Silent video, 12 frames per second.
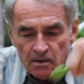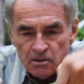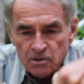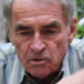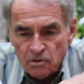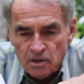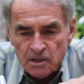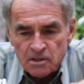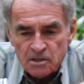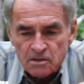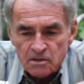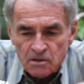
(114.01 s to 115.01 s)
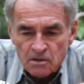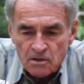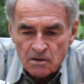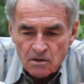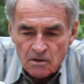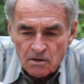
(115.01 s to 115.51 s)
to this
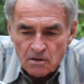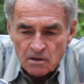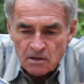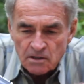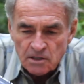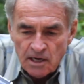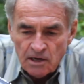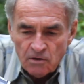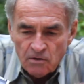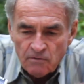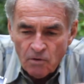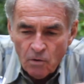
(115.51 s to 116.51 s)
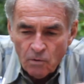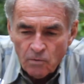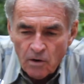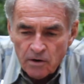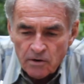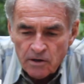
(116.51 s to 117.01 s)
container of cold
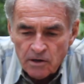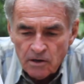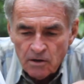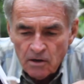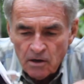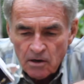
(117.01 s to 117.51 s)
water here.